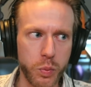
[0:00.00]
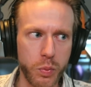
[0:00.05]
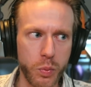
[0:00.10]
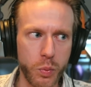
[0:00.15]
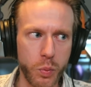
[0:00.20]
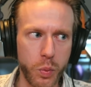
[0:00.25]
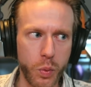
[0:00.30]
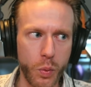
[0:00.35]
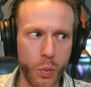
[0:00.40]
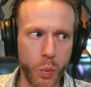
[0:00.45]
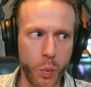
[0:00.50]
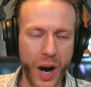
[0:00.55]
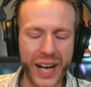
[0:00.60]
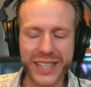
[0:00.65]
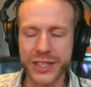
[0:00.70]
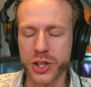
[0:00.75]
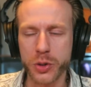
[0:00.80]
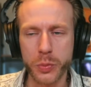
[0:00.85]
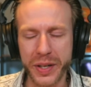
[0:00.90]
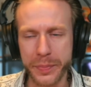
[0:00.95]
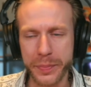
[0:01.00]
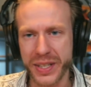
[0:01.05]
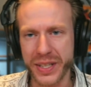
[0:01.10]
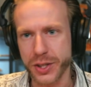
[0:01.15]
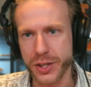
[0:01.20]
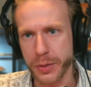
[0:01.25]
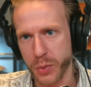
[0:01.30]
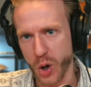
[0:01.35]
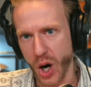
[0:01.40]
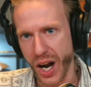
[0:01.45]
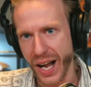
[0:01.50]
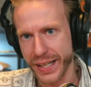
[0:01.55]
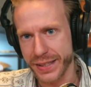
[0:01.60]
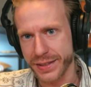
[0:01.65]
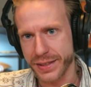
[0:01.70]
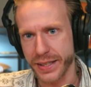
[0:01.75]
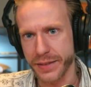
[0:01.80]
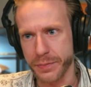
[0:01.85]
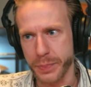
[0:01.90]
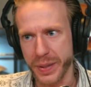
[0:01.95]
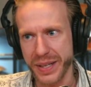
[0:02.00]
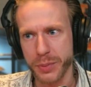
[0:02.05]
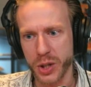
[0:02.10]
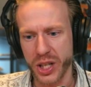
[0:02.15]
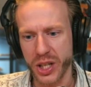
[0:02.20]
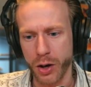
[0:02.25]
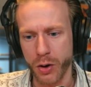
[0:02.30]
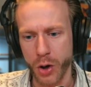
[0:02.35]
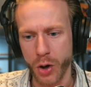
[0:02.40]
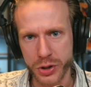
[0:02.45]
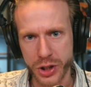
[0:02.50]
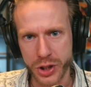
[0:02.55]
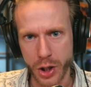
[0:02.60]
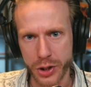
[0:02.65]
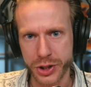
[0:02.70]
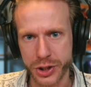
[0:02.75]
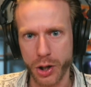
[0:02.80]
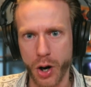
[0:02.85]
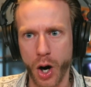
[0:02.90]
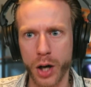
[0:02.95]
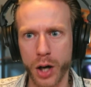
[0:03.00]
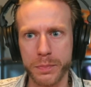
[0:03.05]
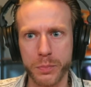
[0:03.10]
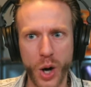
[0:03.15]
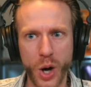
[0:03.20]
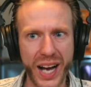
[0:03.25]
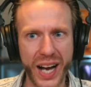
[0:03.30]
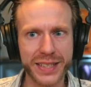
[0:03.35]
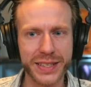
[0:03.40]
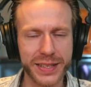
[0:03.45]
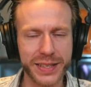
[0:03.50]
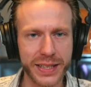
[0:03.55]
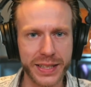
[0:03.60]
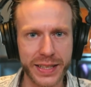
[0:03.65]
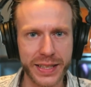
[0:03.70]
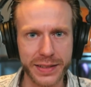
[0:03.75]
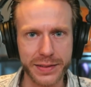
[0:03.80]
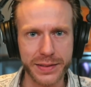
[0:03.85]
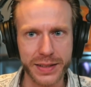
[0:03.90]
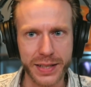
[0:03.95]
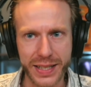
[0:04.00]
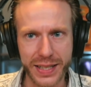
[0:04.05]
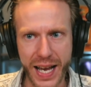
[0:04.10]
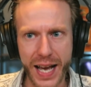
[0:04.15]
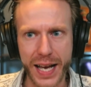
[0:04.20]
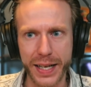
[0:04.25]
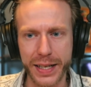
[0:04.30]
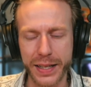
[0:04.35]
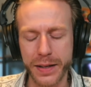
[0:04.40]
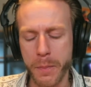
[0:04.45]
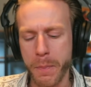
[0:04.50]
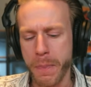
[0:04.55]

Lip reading: why should we be surprised if people in our own culture aren't practicing it today?